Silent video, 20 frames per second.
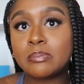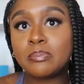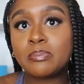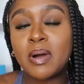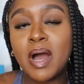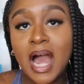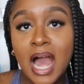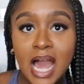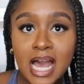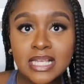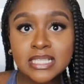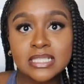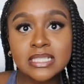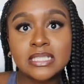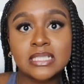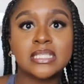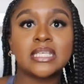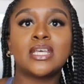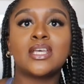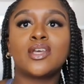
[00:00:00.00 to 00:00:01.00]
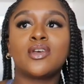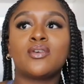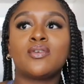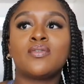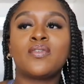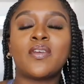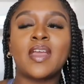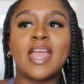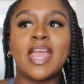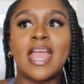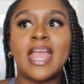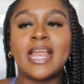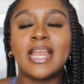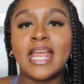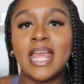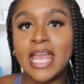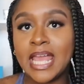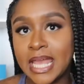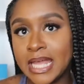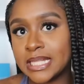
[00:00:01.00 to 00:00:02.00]
positive
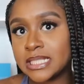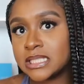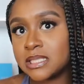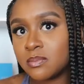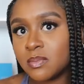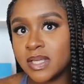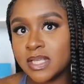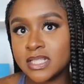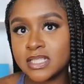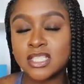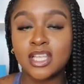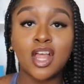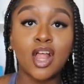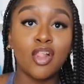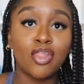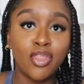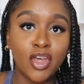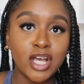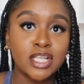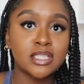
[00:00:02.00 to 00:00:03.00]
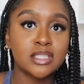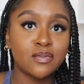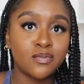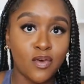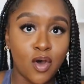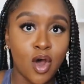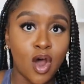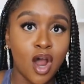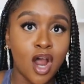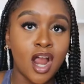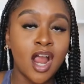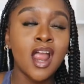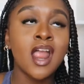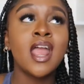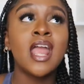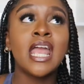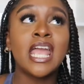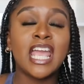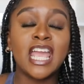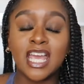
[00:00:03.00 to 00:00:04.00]
enhancements thus far
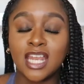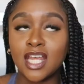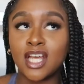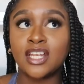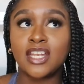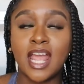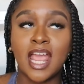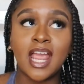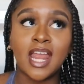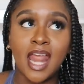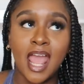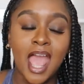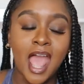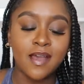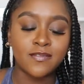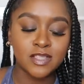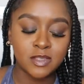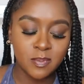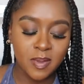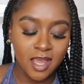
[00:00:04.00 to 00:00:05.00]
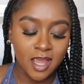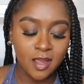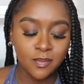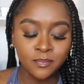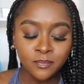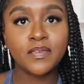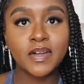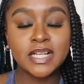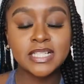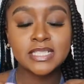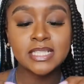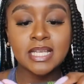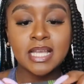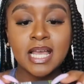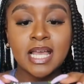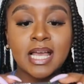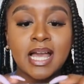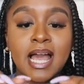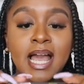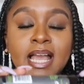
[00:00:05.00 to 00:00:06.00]
in a day and a half span. The first thing
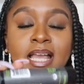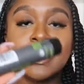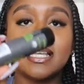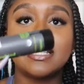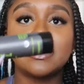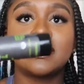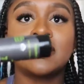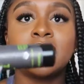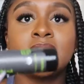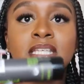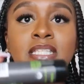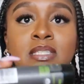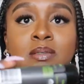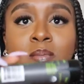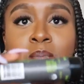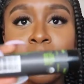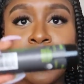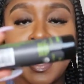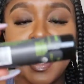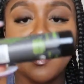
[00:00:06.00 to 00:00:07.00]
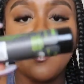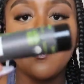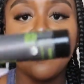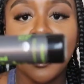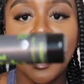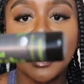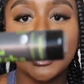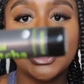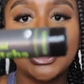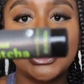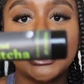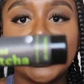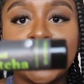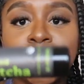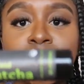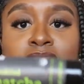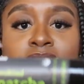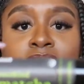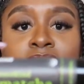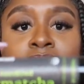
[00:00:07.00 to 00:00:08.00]
I got is this My
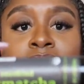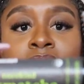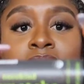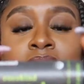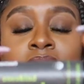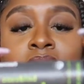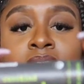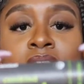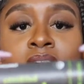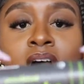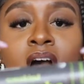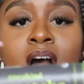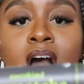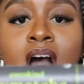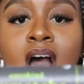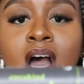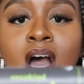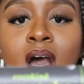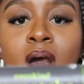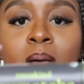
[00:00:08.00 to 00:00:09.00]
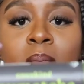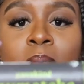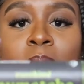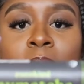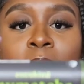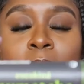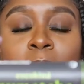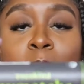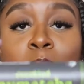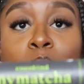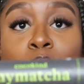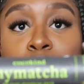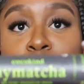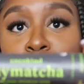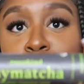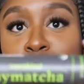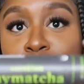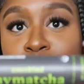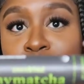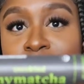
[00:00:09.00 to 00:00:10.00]
Matcha um,
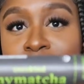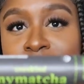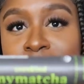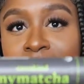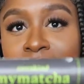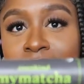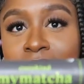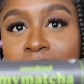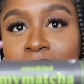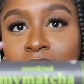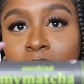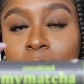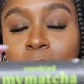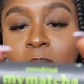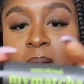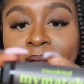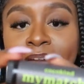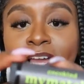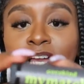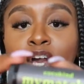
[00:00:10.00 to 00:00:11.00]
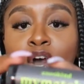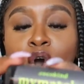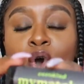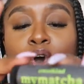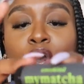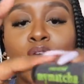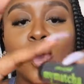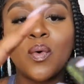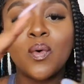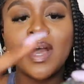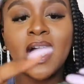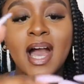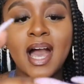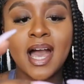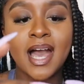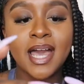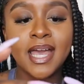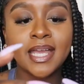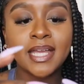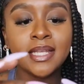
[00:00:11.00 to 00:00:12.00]
Moisture Stick by
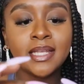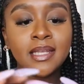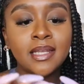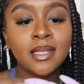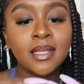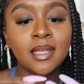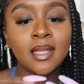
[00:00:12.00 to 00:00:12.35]
Cocokind.